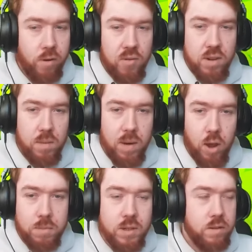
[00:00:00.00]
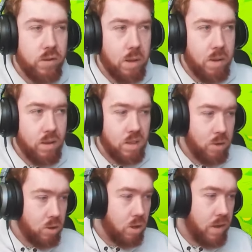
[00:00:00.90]
for a free-to-play option for the Barn team,
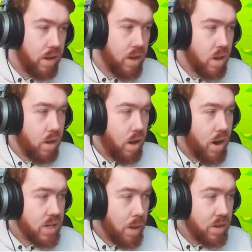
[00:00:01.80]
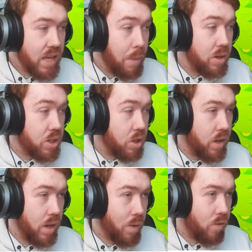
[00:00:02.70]
not too bad. Alright, so how much damage you do
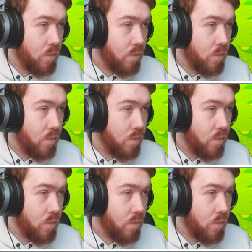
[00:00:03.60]
here with